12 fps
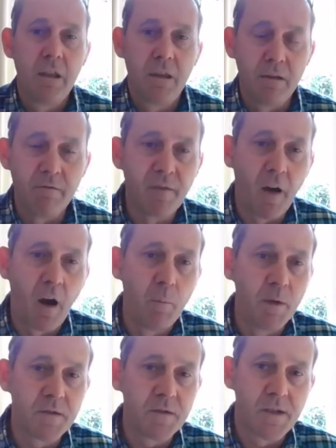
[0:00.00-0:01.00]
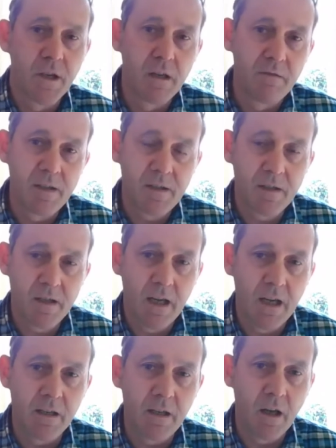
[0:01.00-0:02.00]
the Environment Service
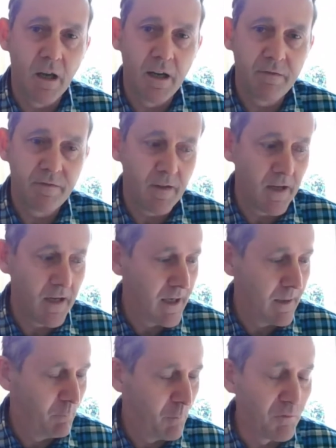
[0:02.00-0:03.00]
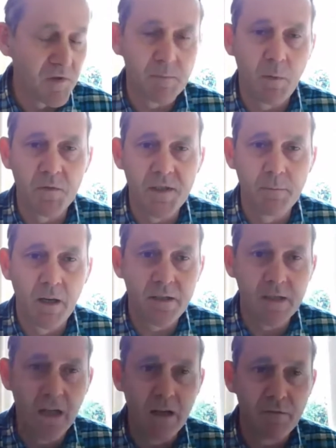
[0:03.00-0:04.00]
in Cardiff, with
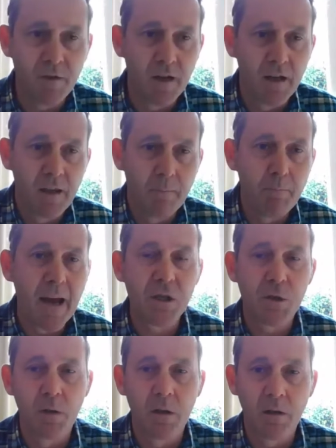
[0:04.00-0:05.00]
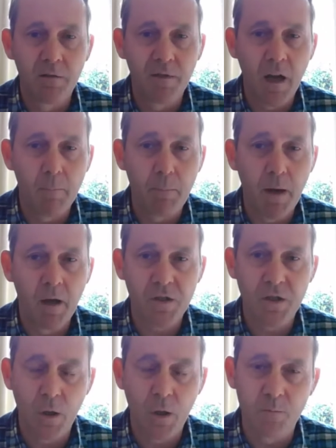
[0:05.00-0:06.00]
responsibility for the management of our
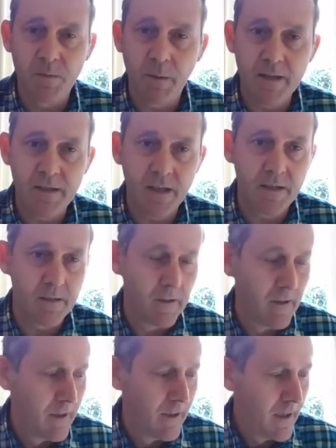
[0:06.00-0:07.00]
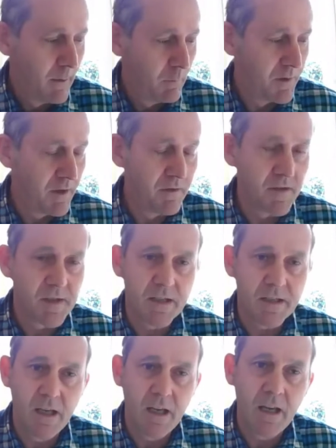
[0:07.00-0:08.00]
parks and open spaces within the
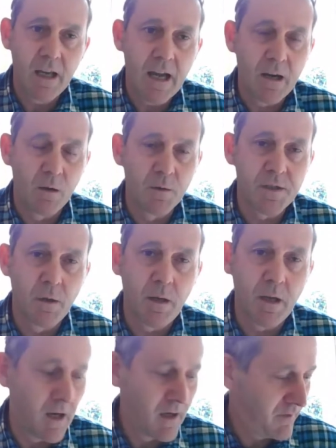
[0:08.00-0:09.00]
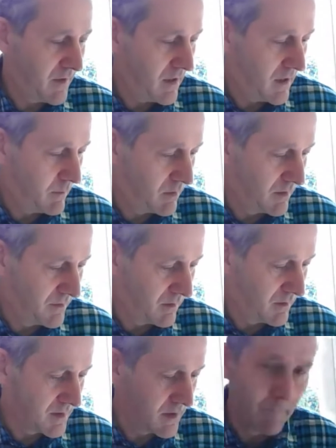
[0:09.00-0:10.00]
city, and also Cardiff Harbour
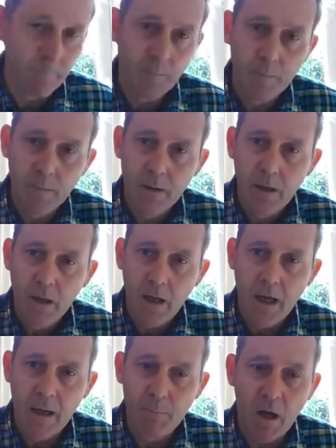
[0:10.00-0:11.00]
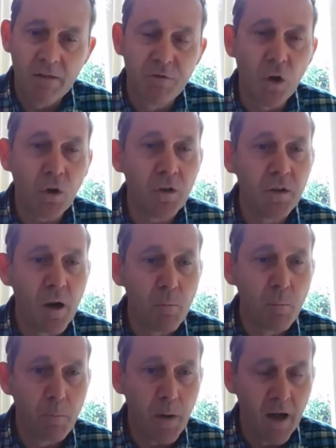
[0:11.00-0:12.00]
Authority. I have no
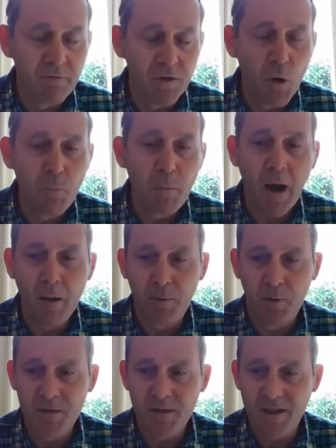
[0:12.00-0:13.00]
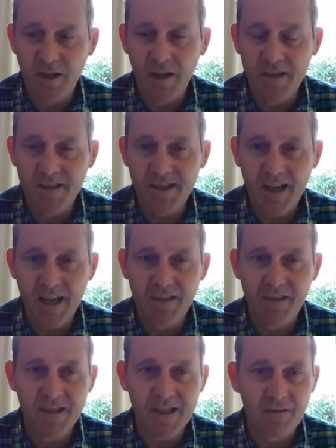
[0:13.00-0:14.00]
PowerPoint slides
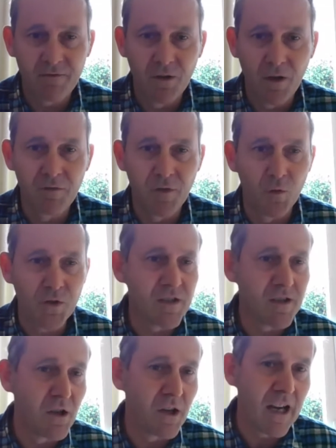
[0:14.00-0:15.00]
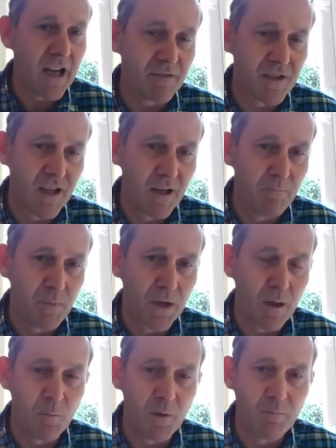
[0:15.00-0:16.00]
this afternoon, unfortunately, so you're going to put
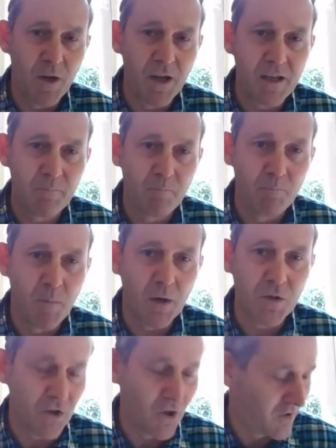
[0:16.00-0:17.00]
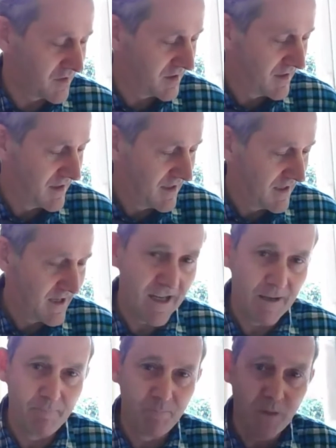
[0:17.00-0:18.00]
up with my mugshot.
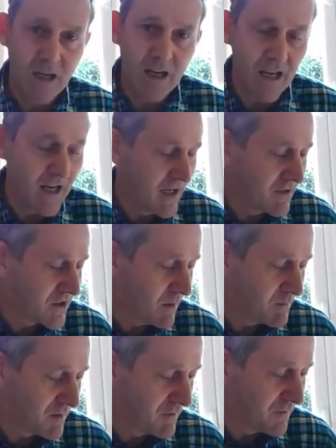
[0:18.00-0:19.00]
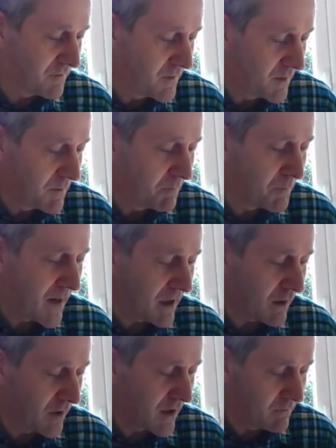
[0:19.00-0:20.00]
In terms of
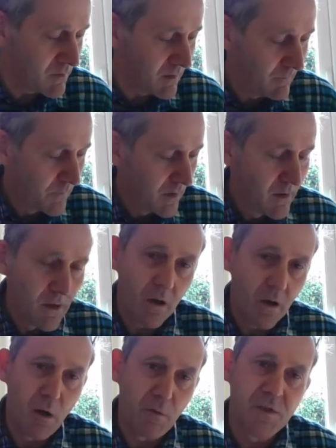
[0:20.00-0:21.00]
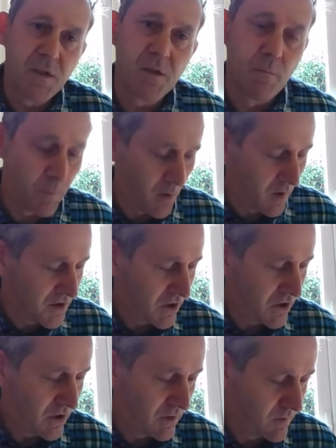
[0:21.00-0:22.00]
background, officers and
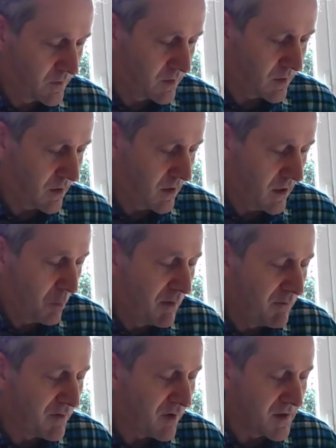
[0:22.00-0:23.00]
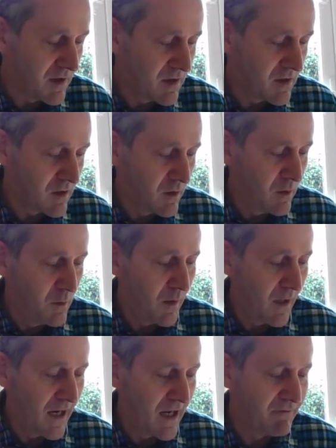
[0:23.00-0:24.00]
politicians were invited
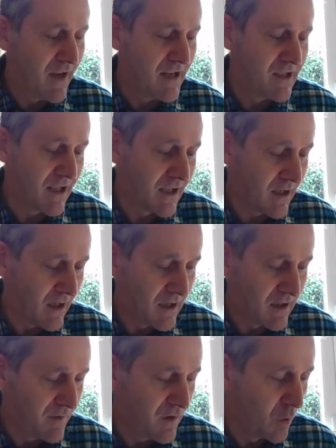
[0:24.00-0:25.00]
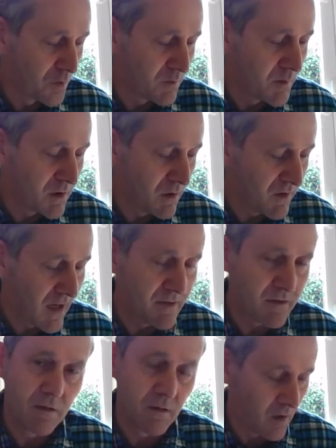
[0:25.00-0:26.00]
to an event in Cardiff in the autumn of
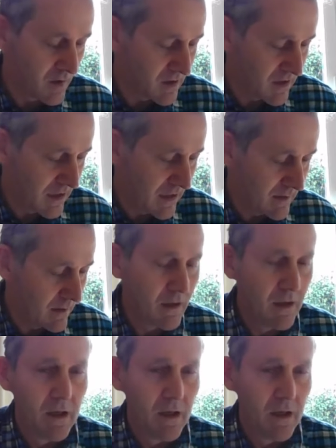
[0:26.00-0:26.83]
2019,